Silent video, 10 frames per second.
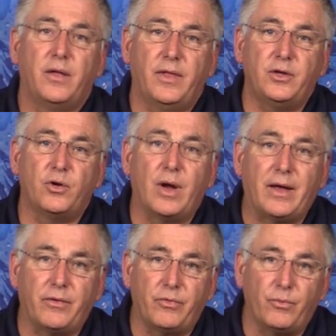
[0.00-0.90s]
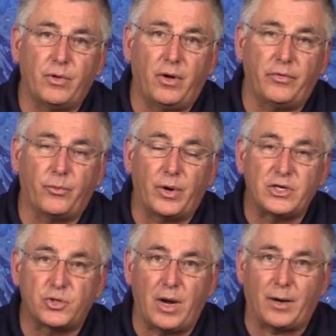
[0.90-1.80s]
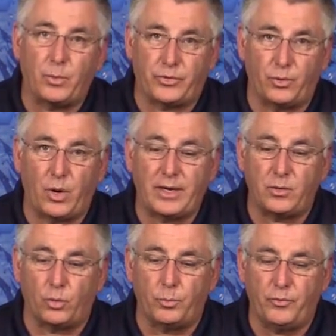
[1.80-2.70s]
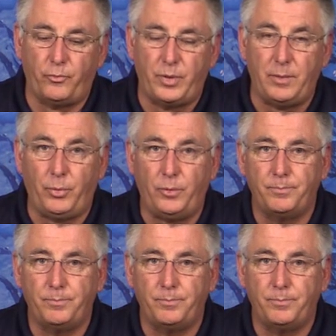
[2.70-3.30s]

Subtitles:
that you're out on the racetrack with the right group of people.